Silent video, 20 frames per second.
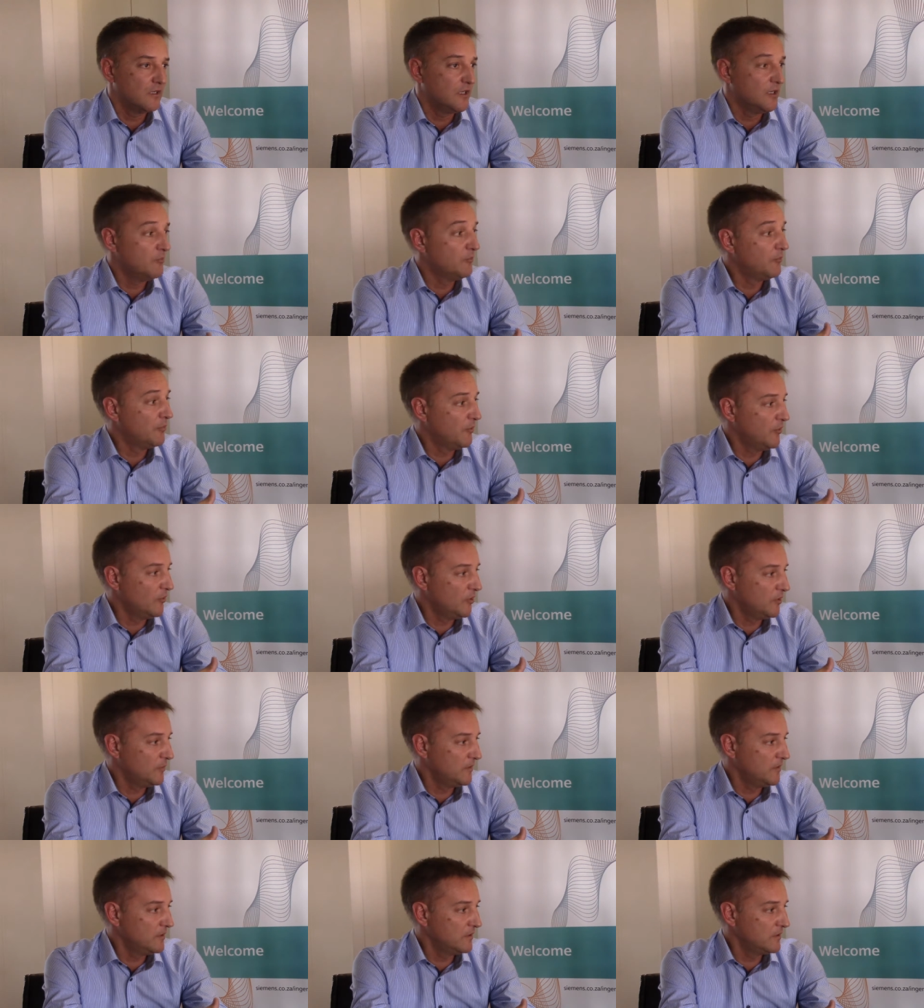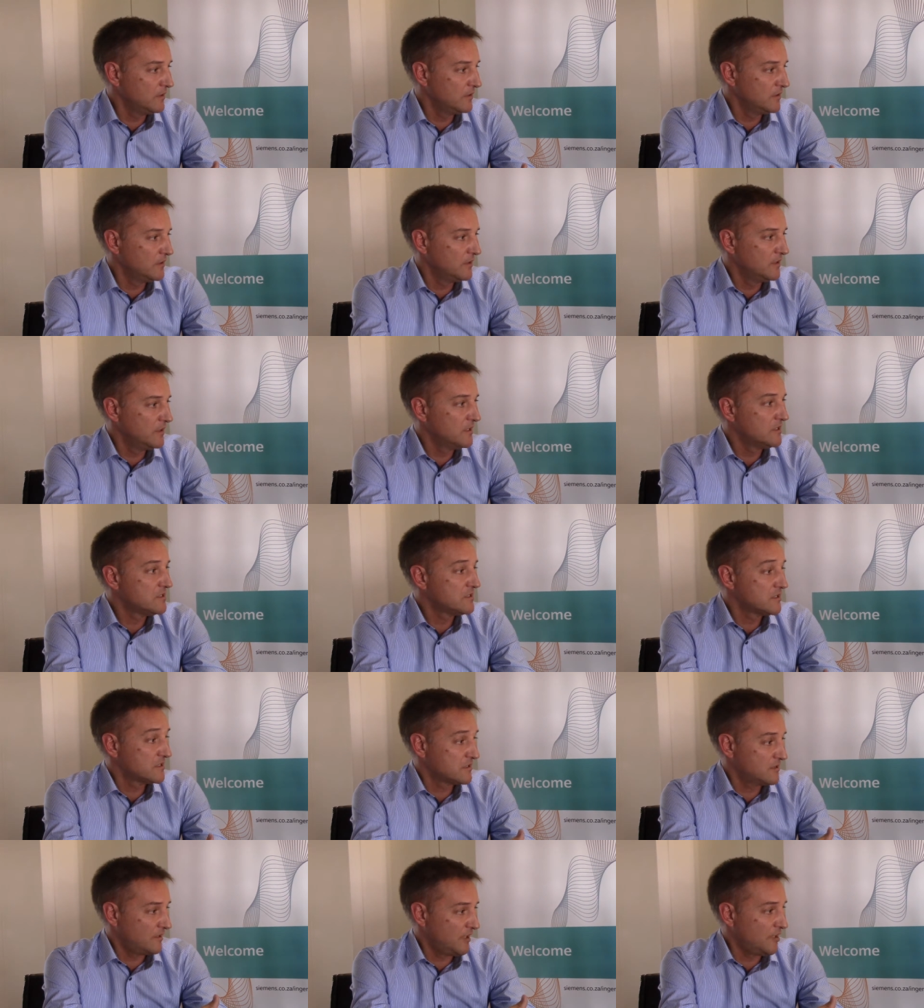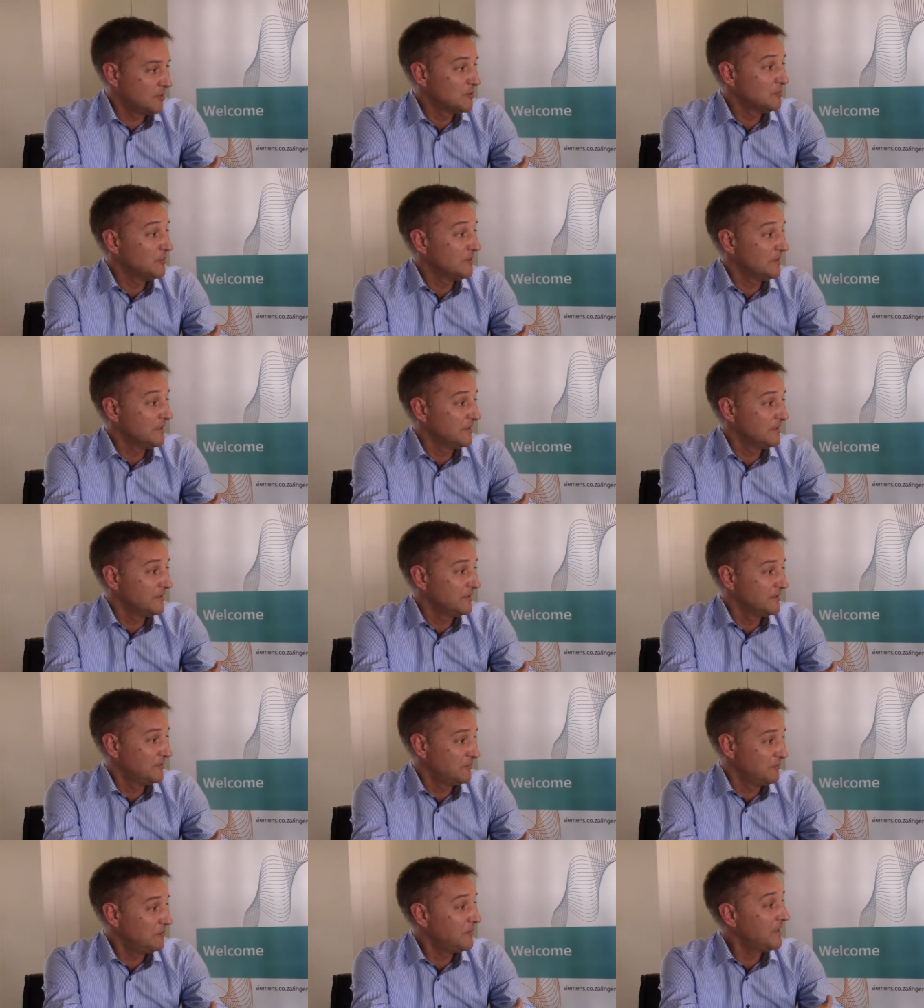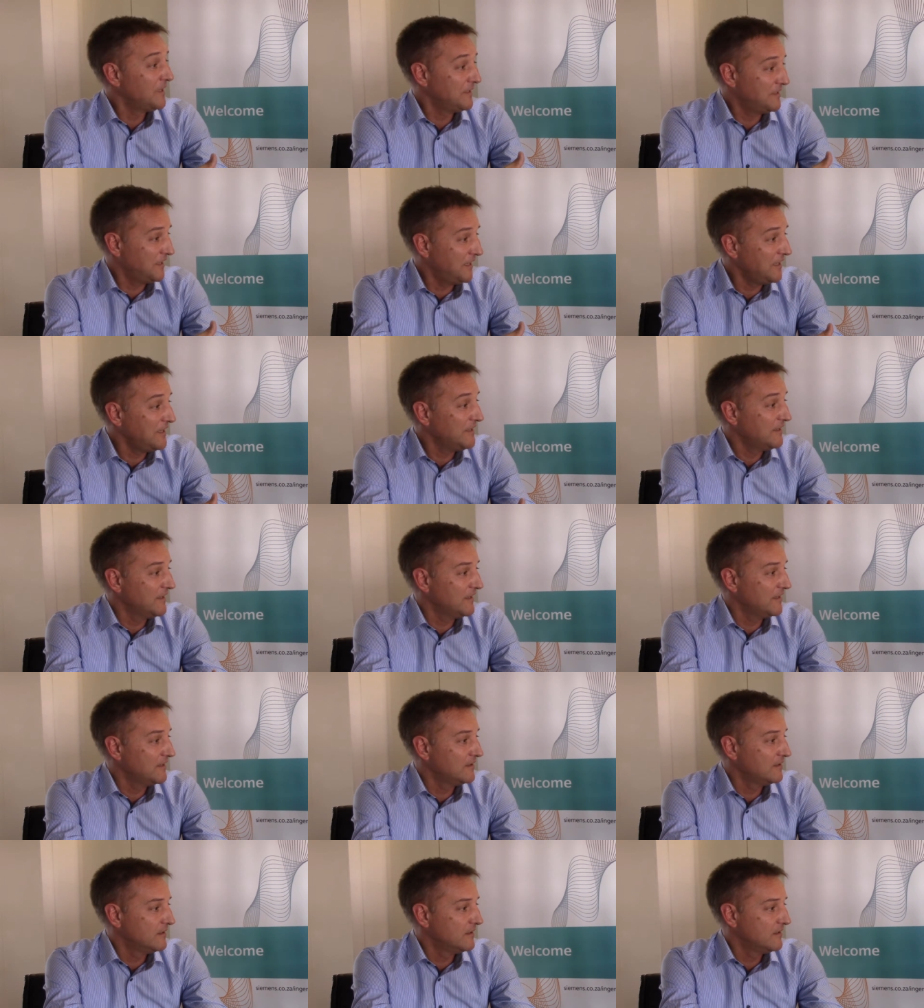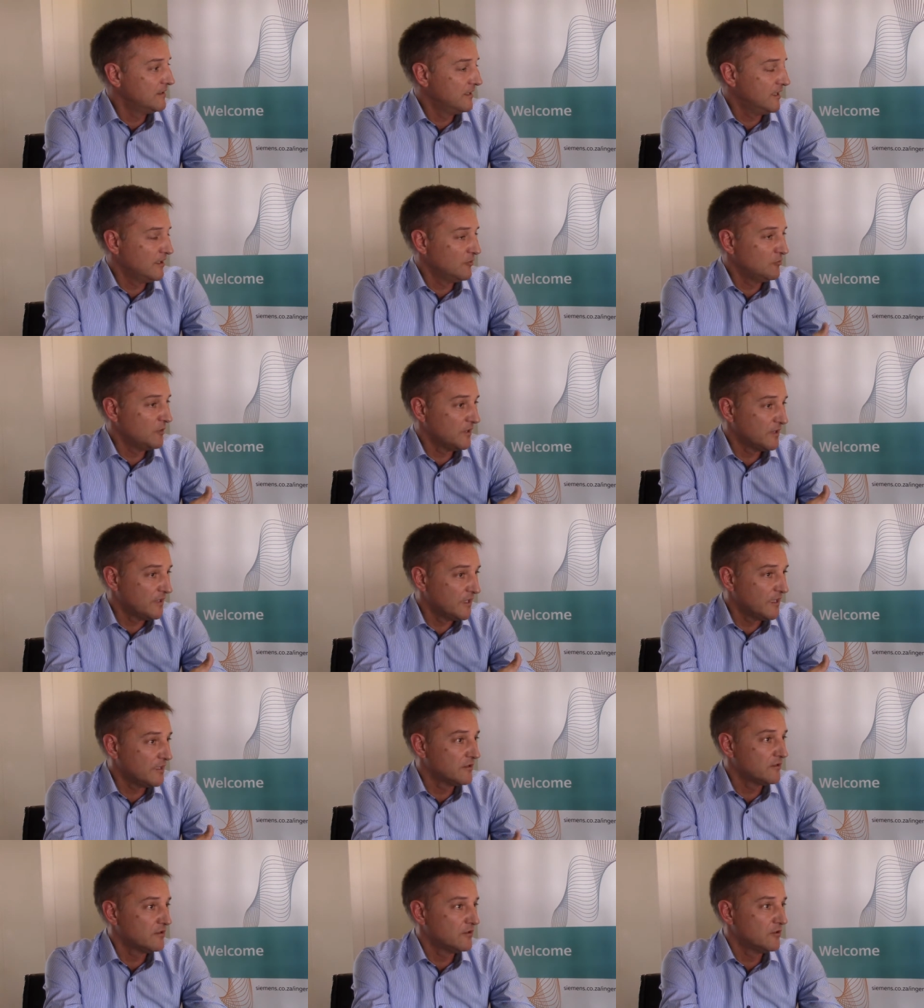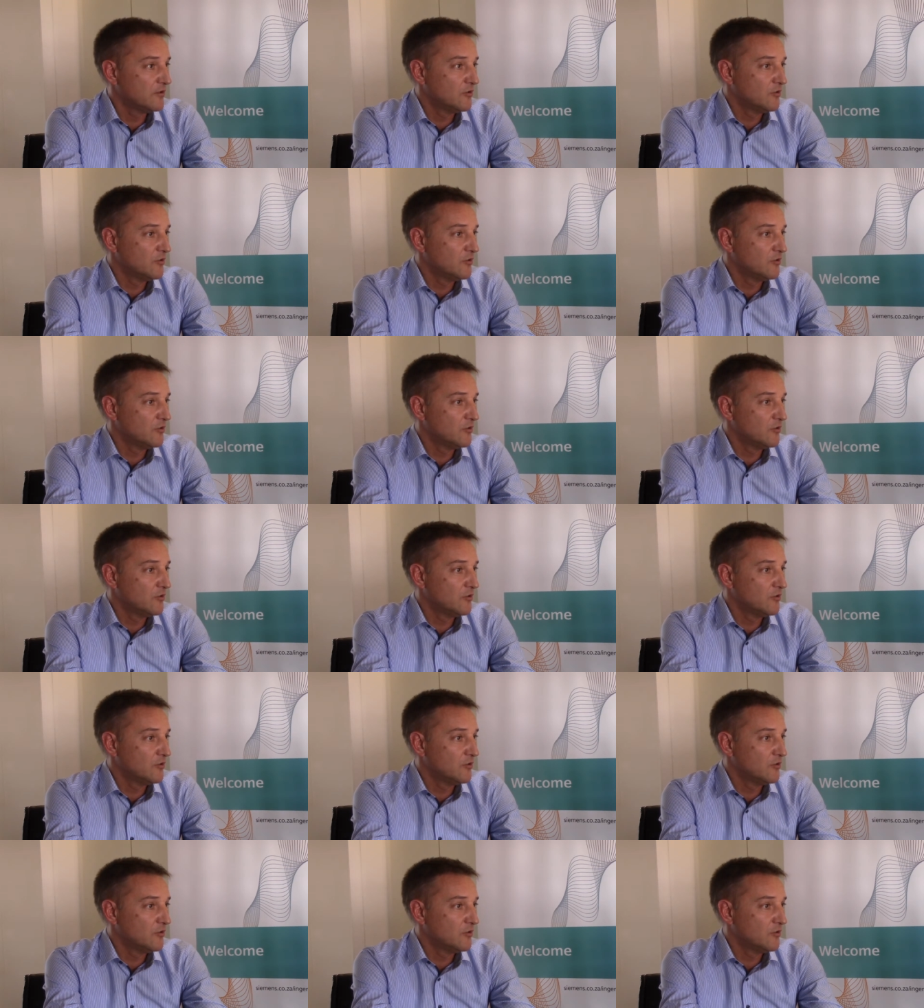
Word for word: employment and sustainably maintain that, and with that,